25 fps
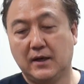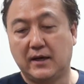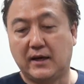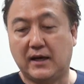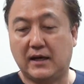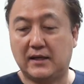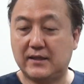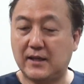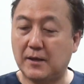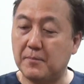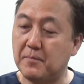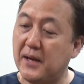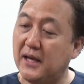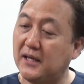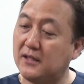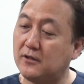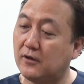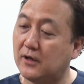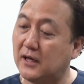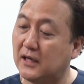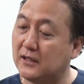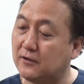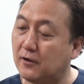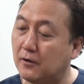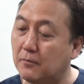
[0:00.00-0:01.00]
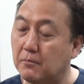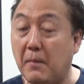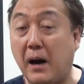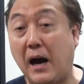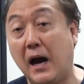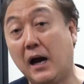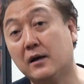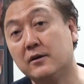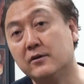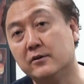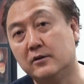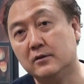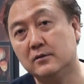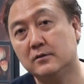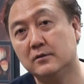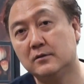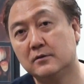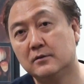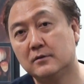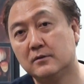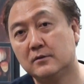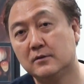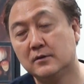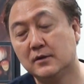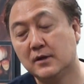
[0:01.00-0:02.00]
and then made another model,
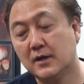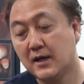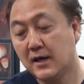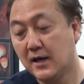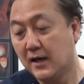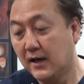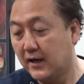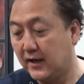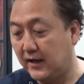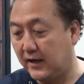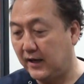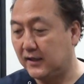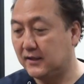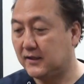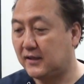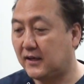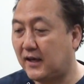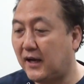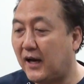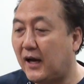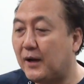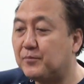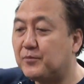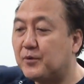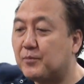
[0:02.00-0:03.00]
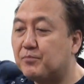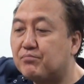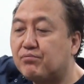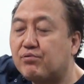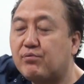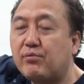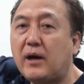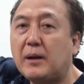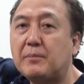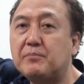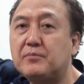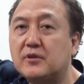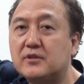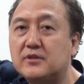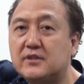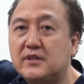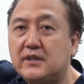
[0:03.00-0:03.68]
and then I have to prep the